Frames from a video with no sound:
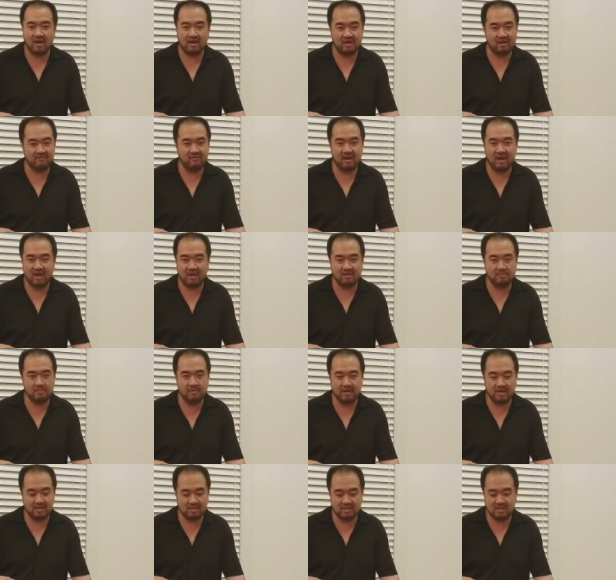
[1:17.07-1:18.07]
I never had
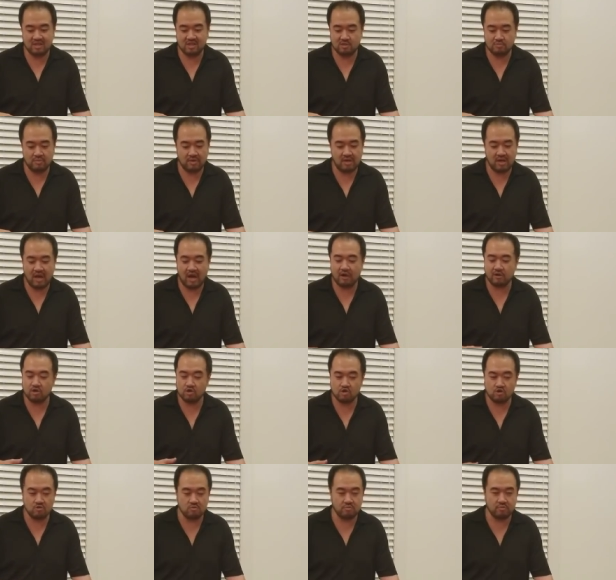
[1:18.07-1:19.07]
anybody teach me how to
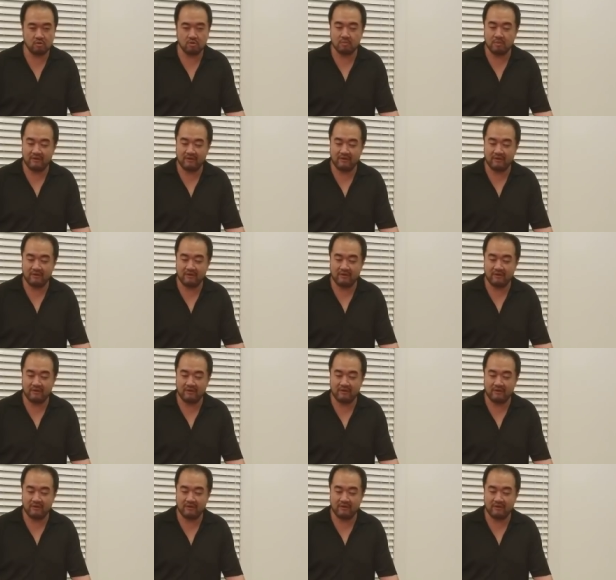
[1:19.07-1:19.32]
shoot pool.